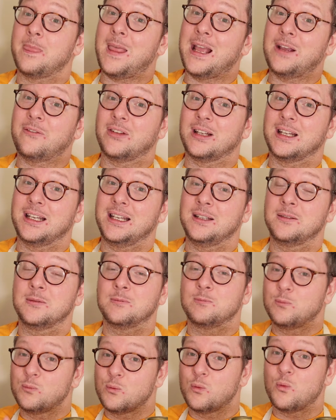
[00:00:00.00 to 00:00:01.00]
Thankfully,
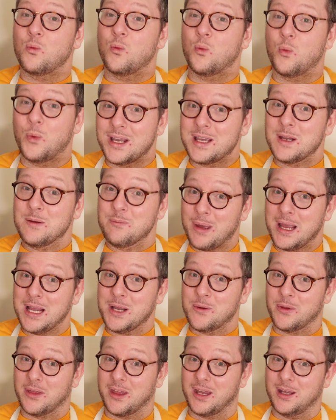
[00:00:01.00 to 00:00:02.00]
we can
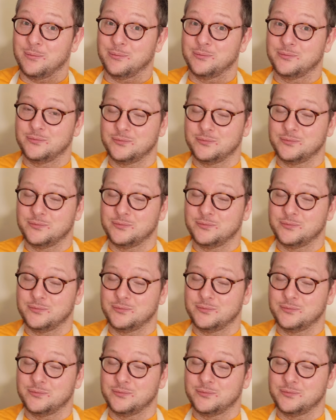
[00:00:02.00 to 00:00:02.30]
bake with it.